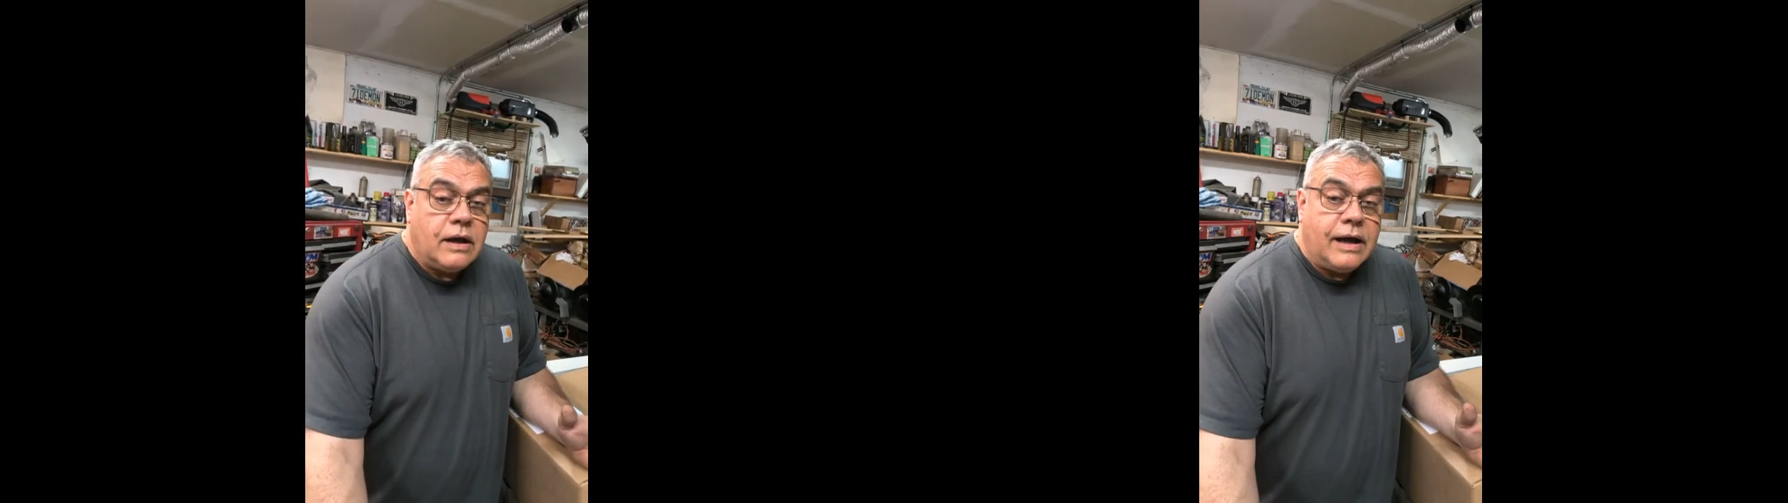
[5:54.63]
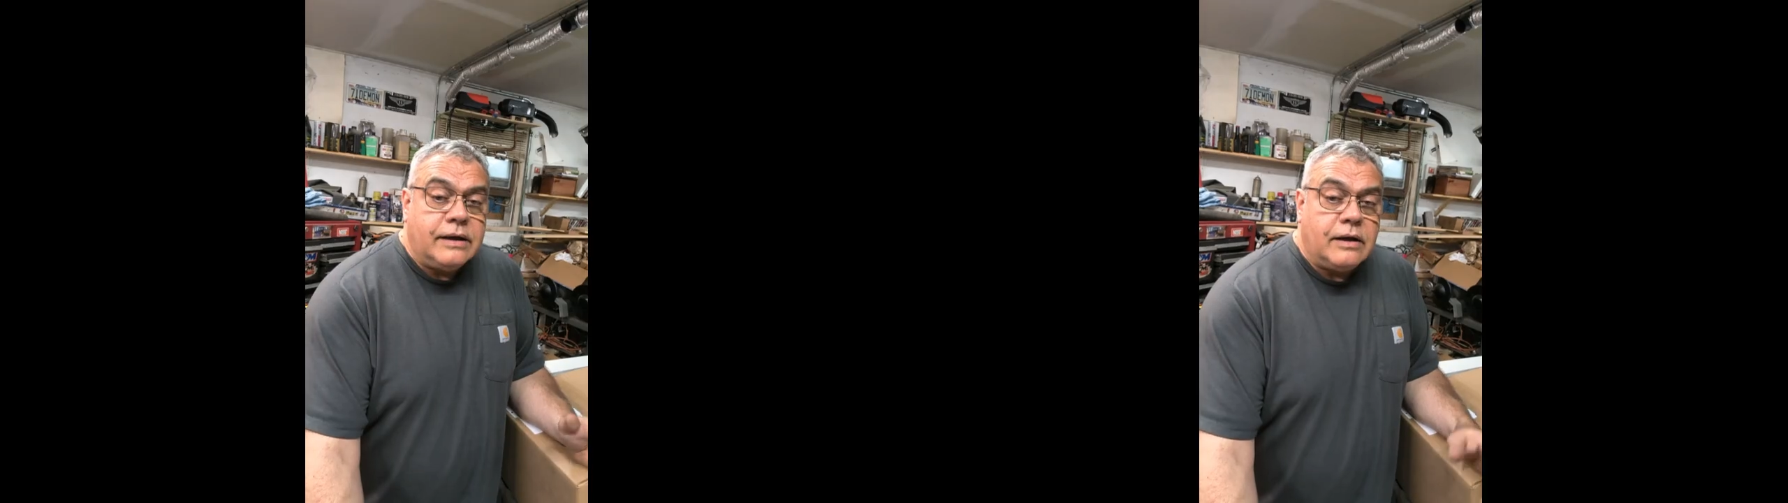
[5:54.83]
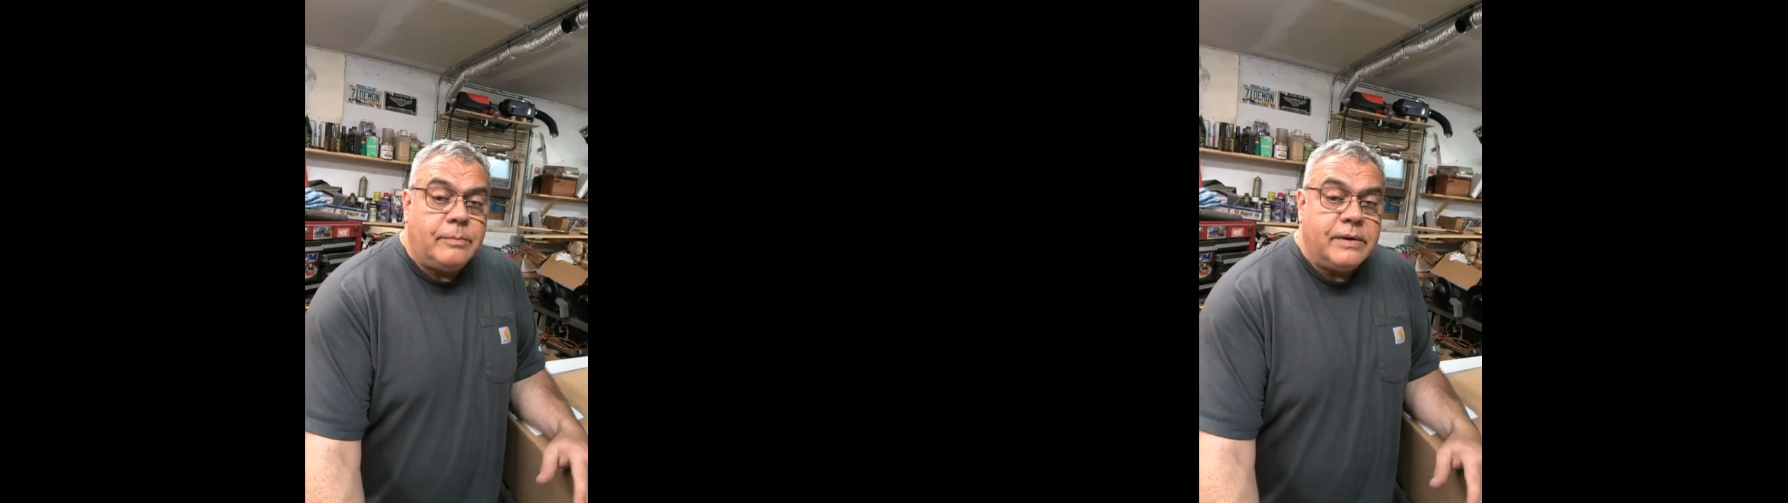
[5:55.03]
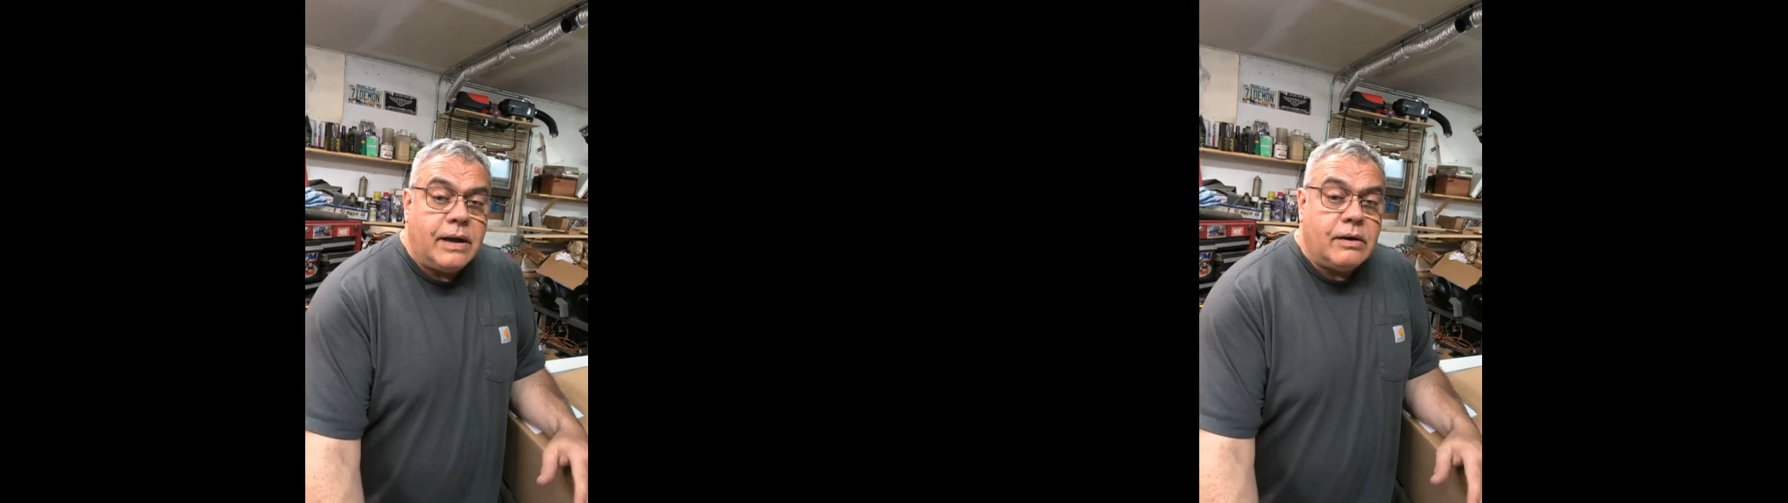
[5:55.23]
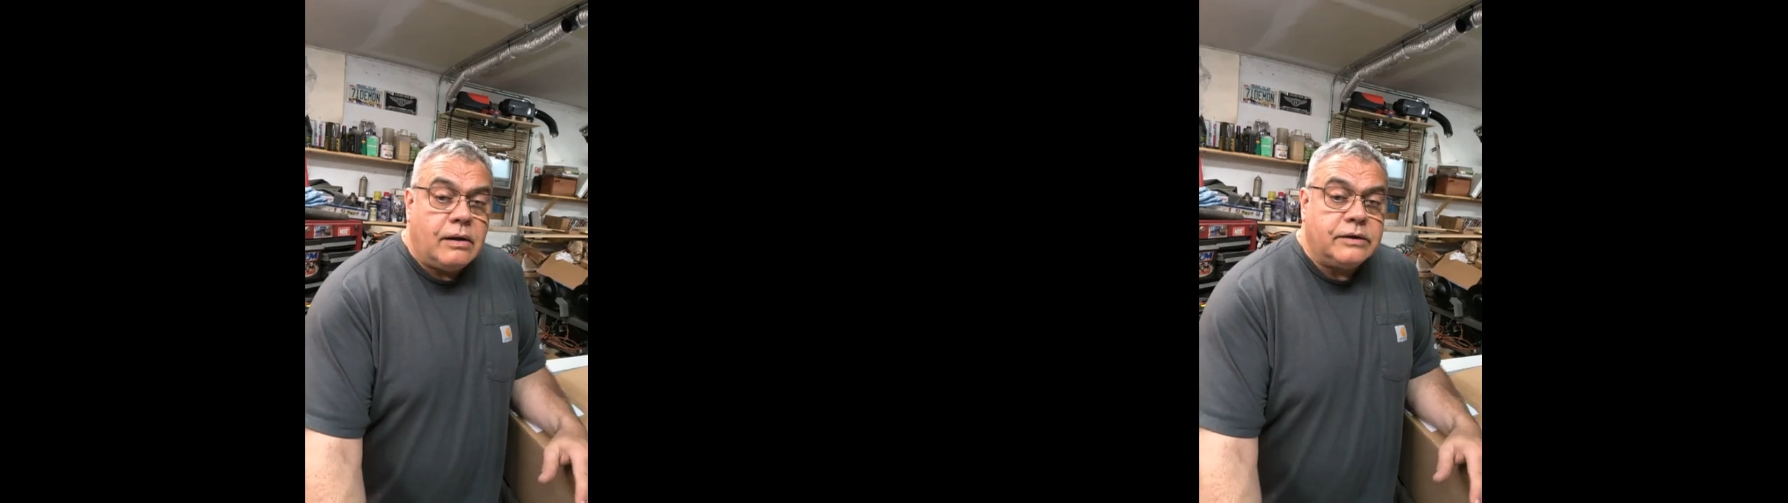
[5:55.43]
I could help you
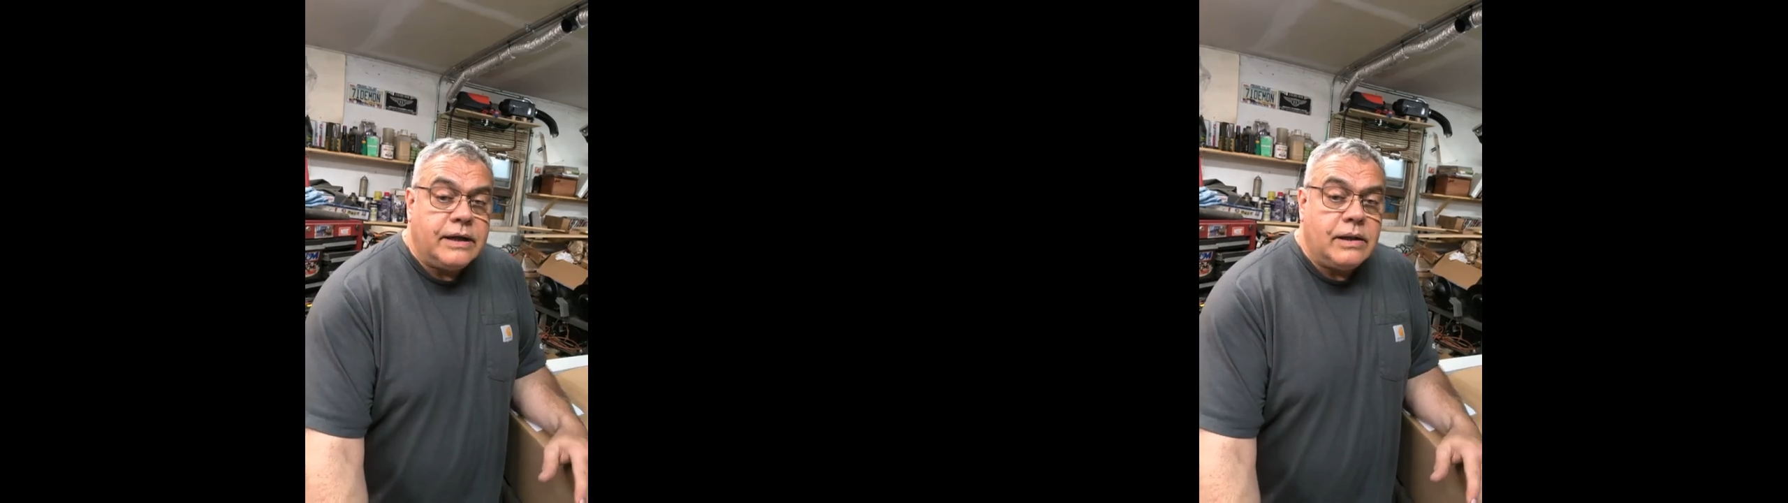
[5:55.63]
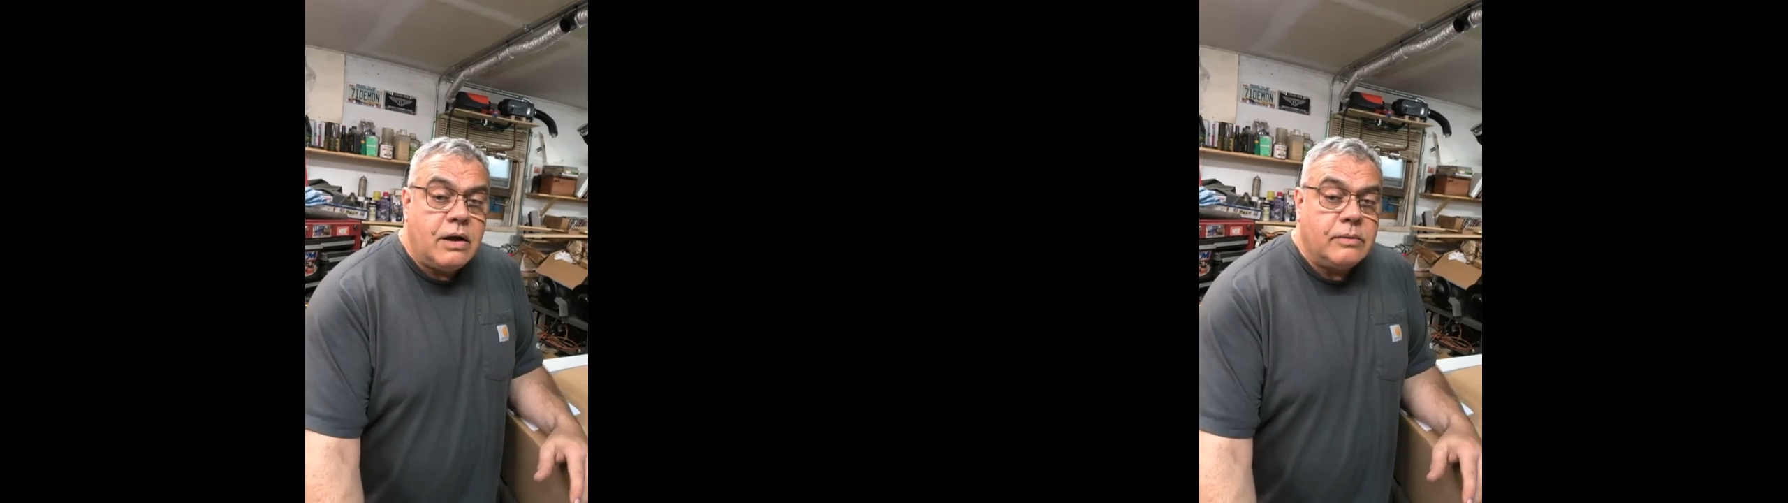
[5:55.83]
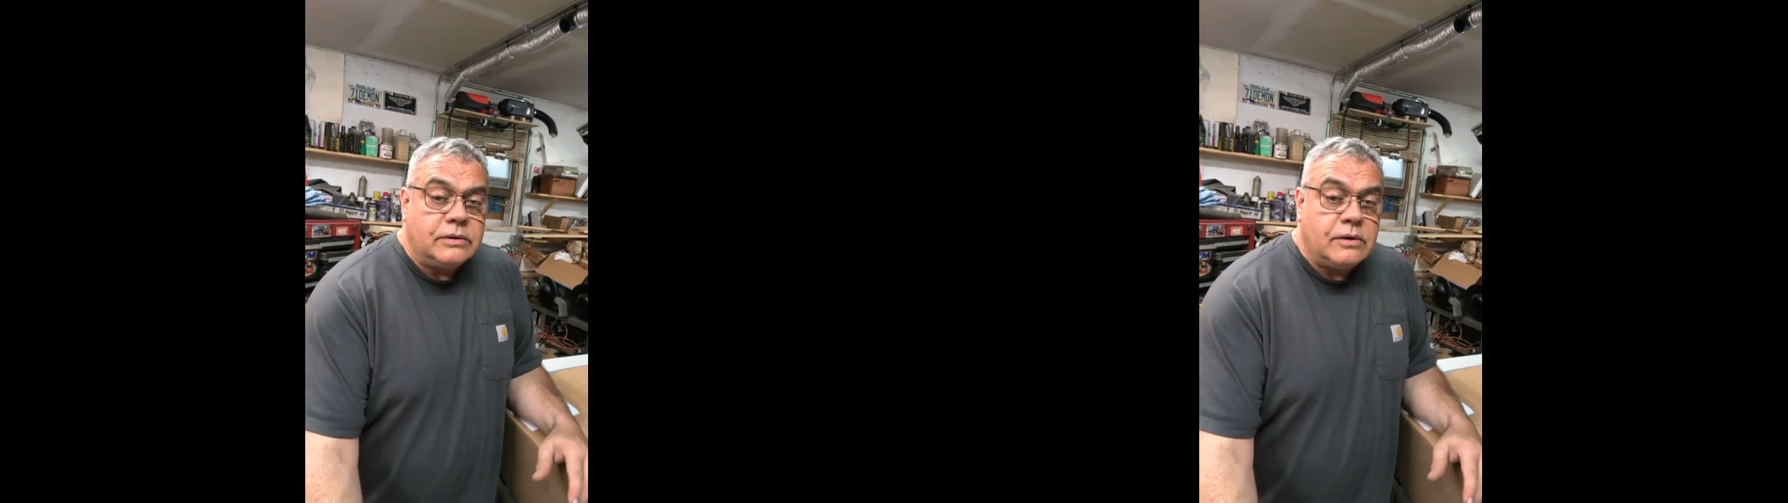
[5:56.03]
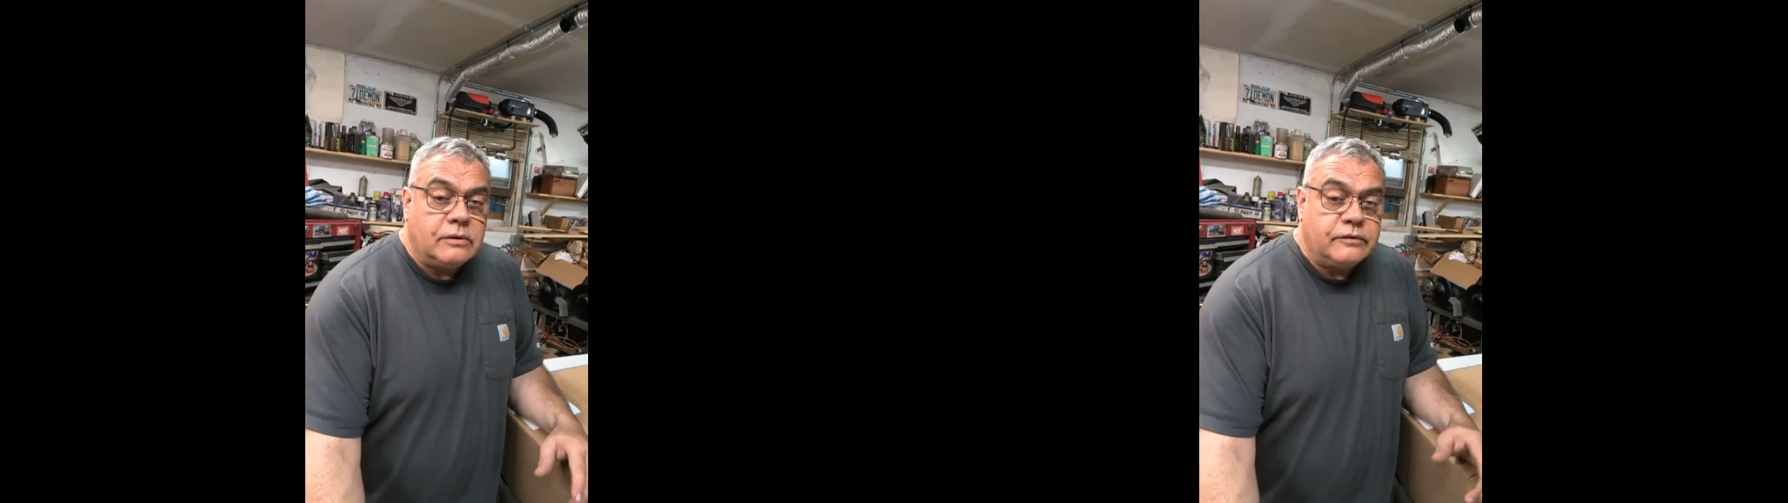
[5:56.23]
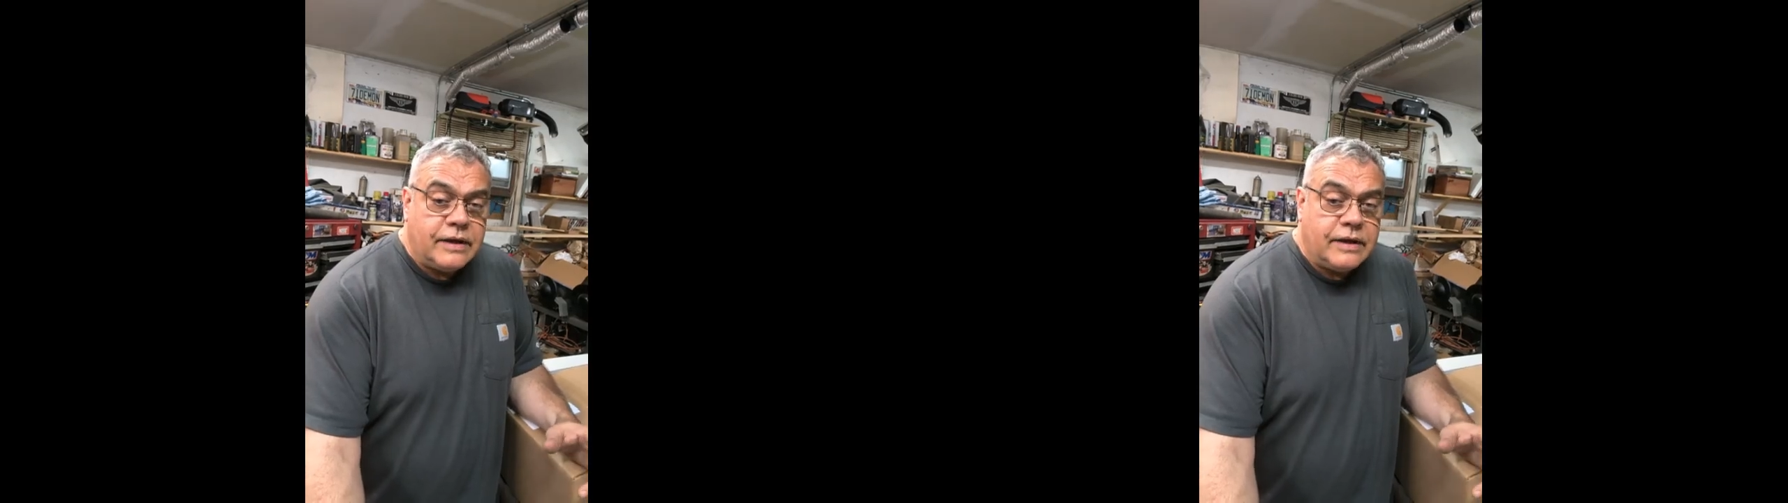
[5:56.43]
out all day long with those.